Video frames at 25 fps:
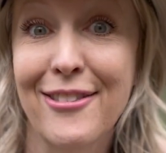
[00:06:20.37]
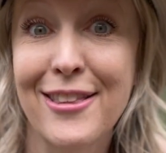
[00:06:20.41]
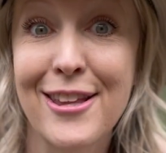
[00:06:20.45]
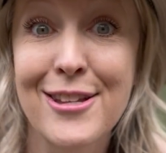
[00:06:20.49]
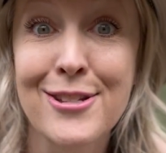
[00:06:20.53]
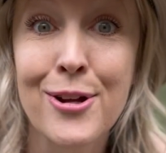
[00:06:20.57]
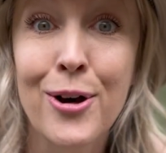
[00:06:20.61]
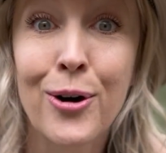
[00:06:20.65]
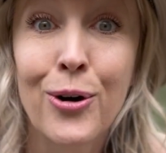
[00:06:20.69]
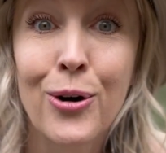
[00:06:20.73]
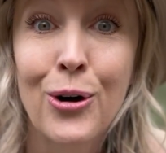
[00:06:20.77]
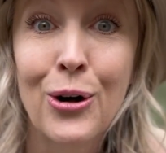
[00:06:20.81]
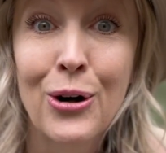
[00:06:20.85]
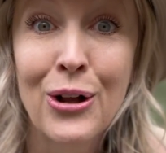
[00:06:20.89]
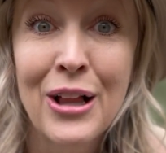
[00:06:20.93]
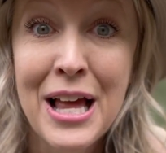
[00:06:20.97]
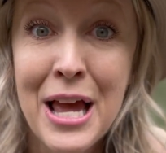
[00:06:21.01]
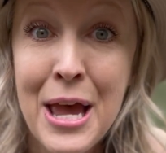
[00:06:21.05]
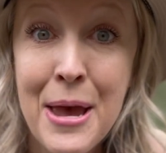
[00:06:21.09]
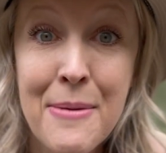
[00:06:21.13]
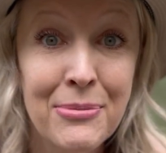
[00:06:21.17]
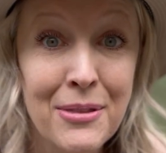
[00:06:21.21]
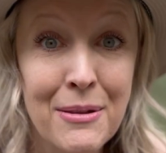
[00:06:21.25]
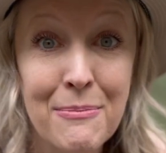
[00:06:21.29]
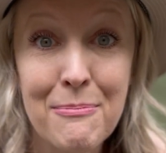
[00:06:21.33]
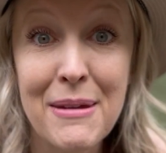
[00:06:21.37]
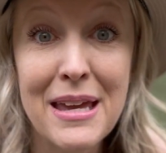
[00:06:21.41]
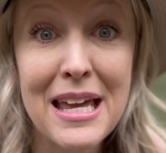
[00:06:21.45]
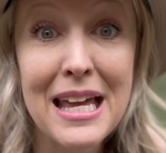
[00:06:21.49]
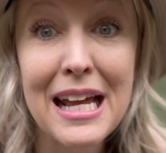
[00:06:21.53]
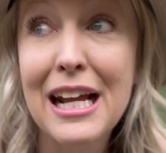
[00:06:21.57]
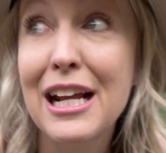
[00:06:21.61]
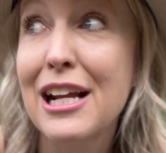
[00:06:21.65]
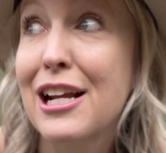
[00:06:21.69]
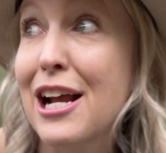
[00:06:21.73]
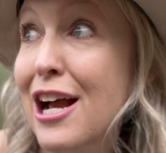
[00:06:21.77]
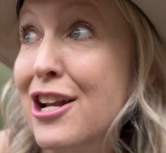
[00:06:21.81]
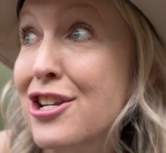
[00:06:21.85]
This whole me
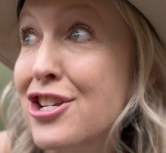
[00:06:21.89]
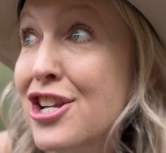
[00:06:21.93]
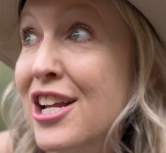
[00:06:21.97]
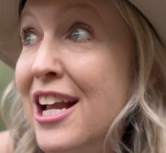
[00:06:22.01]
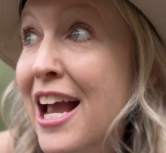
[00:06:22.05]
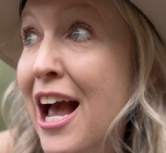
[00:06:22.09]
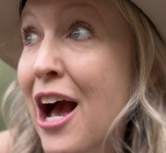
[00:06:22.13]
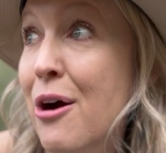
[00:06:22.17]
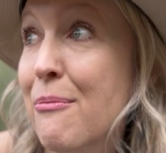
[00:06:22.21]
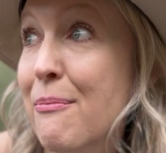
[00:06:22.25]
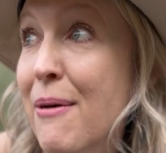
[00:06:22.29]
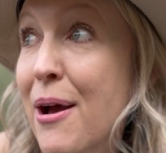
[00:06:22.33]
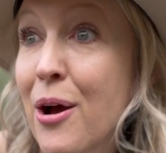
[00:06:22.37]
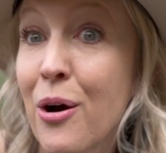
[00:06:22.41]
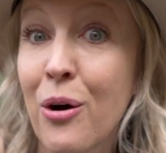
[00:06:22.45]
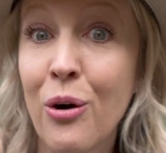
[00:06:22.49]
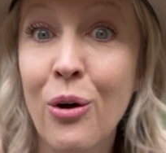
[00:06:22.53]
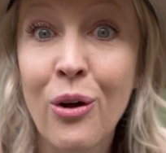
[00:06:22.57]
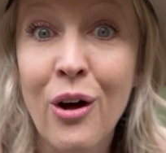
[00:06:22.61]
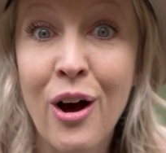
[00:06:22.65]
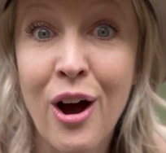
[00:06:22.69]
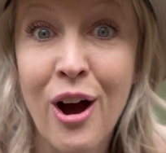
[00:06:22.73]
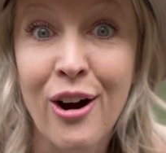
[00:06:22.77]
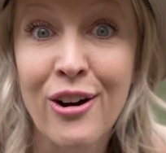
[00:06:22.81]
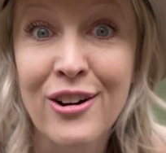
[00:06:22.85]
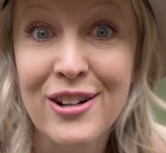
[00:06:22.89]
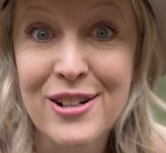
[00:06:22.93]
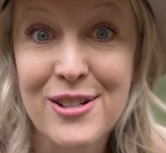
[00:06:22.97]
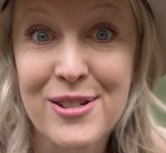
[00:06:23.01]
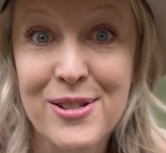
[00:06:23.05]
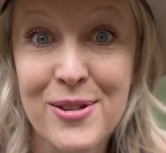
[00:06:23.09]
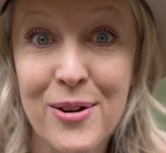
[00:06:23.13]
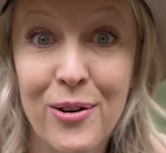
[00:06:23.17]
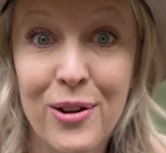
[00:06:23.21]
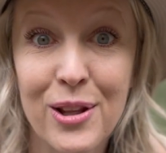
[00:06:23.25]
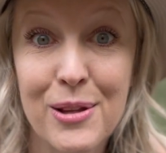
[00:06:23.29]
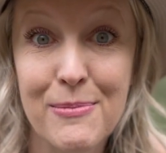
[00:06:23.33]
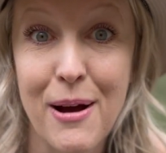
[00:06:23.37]
gushing out my whole heart and
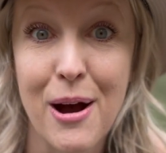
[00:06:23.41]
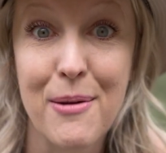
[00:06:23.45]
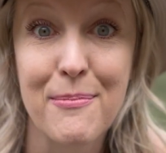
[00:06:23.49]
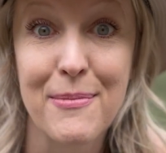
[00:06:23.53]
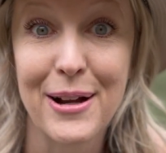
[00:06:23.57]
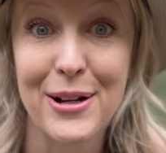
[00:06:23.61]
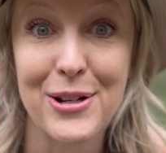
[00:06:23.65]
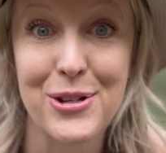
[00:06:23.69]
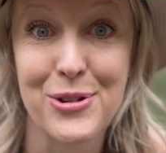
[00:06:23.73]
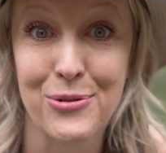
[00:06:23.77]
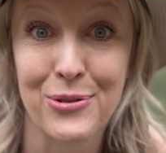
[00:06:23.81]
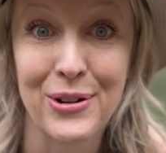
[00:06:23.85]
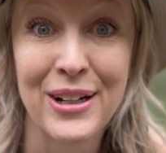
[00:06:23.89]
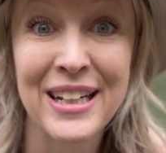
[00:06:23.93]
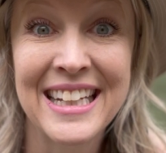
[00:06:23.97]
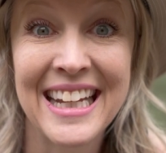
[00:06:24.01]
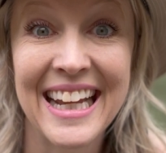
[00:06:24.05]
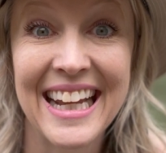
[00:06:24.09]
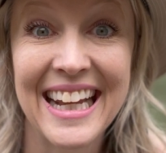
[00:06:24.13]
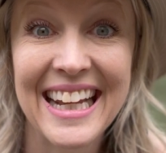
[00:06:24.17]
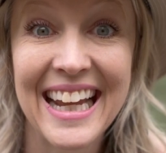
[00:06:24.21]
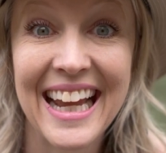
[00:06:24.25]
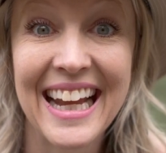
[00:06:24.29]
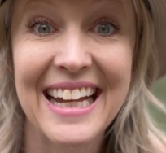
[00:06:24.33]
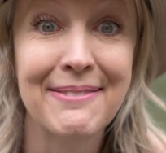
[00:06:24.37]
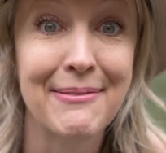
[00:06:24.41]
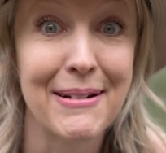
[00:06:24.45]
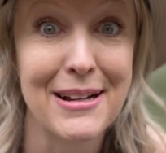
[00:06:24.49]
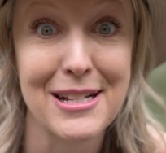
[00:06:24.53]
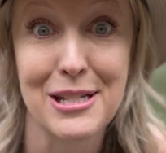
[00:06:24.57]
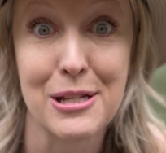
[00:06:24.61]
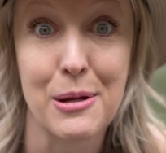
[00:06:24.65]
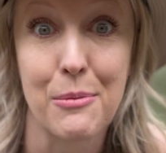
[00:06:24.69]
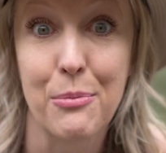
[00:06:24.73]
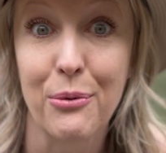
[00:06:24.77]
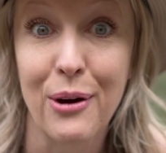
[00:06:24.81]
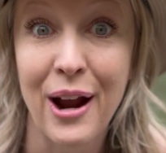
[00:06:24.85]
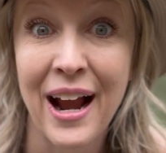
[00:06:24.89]
soul about my drinking and my
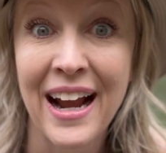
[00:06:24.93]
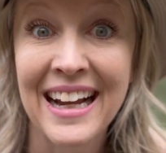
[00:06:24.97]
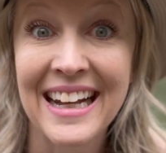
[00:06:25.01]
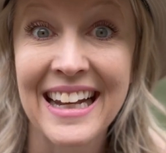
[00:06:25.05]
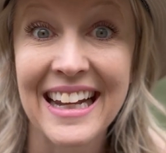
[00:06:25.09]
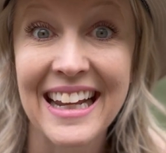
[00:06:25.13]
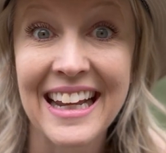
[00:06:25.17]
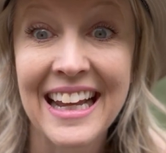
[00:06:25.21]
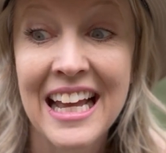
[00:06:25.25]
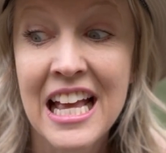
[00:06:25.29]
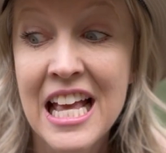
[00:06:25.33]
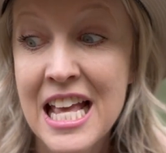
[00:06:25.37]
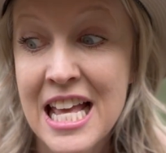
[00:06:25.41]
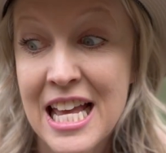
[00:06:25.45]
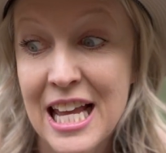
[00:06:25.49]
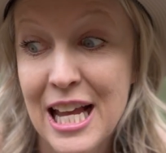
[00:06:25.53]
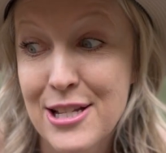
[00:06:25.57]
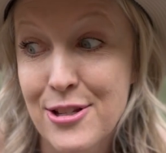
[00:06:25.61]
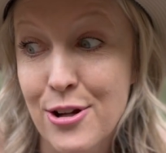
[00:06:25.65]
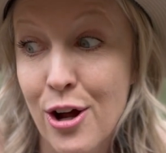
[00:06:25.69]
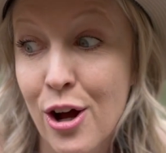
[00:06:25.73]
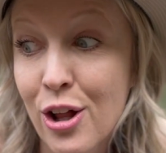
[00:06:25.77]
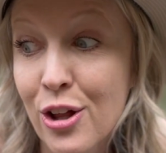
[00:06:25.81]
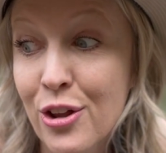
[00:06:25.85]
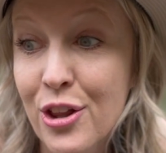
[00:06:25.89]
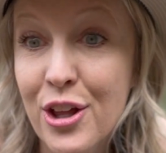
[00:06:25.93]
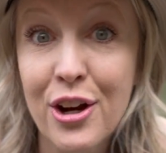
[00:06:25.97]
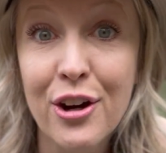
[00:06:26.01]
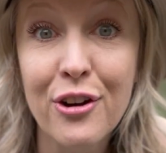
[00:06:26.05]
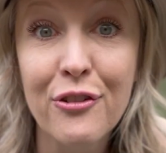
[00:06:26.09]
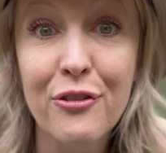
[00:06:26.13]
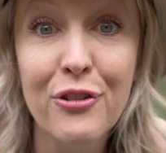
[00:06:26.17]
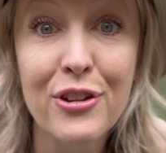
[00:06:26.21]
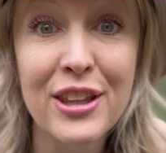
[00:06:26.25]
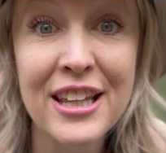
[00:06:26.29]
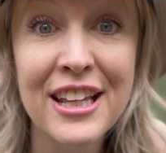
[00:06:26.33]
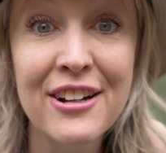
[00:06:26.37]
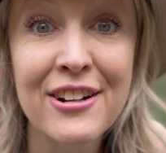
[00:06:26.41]
sobriety is all there
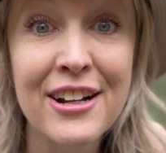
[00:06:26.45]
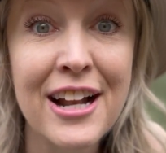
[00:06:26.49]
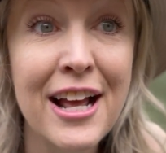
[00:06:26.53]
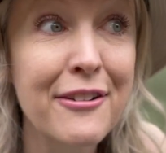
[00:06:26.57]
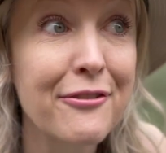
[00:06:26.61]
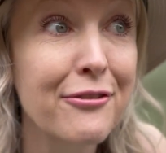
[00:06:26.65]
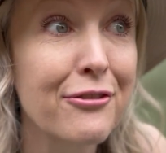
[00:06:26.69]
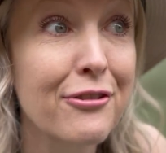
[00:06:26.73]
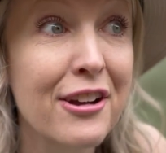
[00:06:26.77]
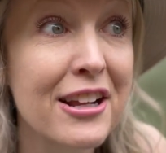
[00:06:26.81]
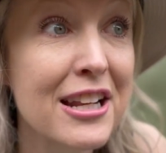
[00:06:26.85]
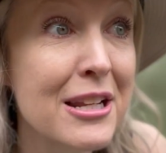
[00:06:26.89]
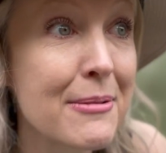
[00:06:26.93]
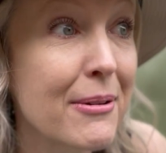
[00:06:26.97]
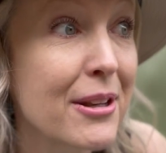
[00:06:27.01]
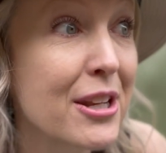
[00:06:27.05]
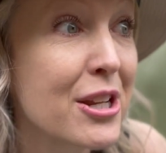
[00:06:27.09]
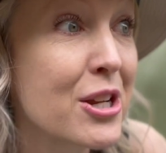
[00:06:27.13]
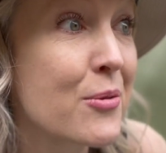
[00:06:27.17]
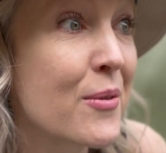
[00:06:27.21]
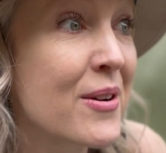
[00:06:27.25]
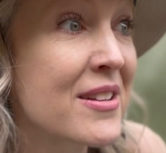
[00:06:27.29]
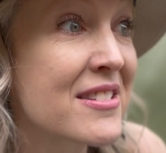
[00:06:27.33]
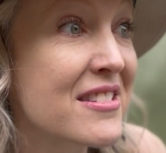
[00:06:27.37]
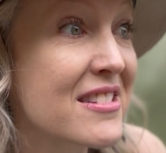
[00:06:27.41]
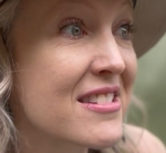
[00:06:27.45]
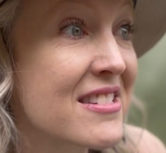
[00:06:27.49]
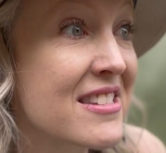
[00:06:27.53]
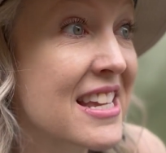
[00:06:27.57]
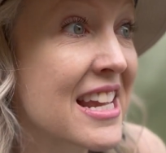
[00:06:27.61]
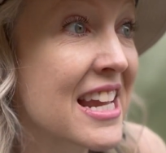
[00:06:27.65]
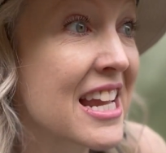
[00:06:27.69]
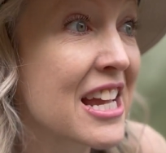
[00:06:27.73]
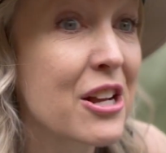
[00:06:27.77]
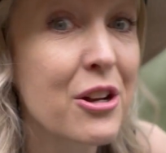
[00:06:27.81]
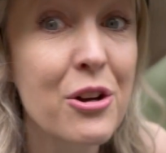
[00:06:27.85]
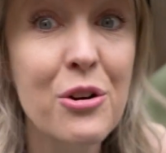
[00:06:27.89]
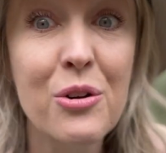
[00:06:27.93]
for the internet for anybody who wants to
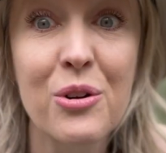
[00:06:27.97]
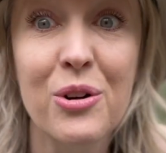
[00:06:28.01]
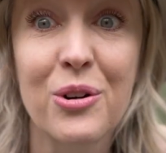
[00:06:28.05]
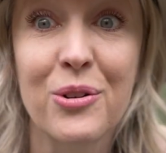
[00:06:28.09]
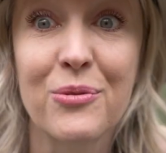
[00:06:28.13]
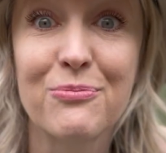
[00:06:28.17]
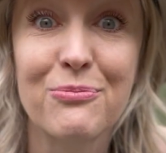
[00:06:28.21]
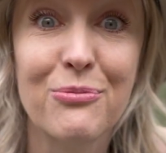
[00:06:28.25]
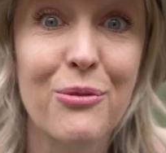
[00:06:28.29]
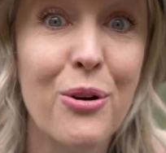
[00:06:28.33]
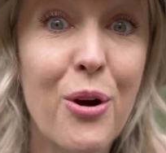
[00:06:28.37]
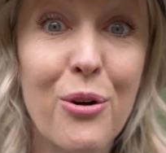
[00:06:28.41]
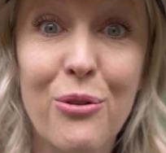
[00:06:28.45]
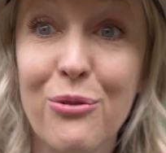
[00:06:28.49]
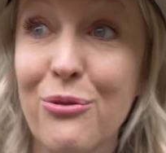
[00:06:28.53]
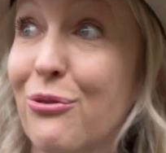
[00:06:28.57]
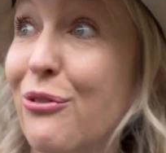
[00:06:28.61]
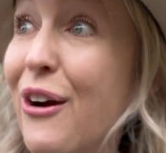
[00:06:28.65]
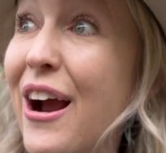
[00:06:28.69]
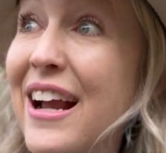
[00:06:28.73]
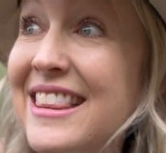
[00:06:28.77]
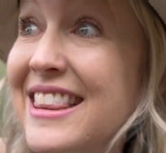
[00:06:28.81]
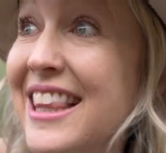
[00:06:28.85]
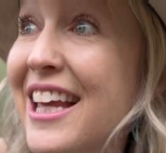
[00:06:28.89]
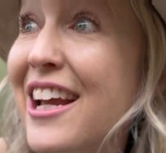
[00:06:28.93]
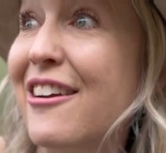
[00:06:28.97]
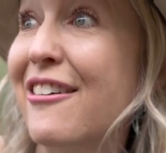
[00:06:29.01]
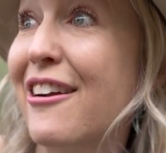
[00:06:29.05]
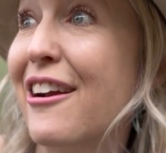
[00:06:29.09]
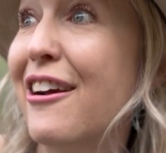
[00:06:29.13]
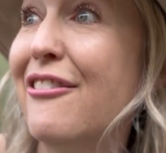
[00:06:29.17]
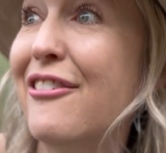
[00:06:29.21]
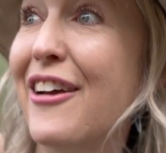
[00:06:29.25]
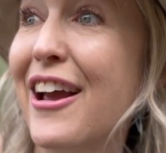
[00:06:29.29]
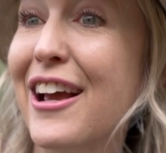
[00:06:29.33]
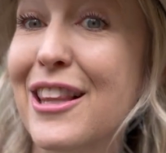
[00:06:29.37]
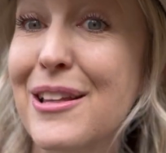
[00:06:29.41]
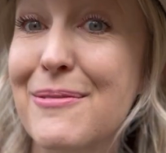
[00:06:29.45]
see in Google, right there,
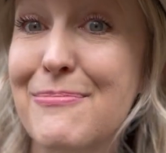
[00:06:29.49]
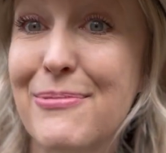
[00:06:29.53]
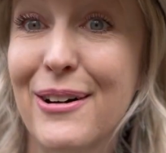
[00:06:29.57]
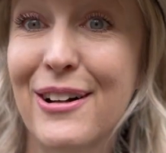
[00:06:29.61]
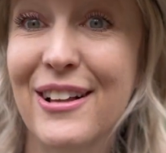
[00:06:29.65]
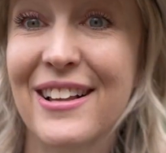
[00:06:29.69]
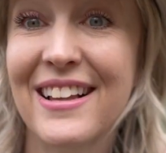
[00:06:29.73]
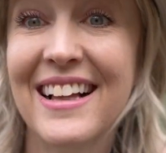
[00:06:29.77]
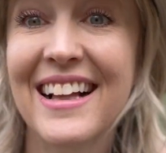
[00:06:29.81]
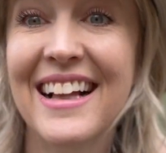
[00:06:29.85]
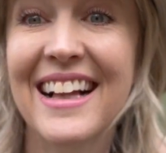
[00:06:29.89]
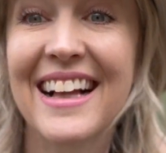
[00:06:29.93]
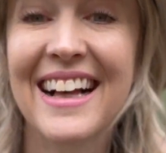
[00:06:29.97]
available.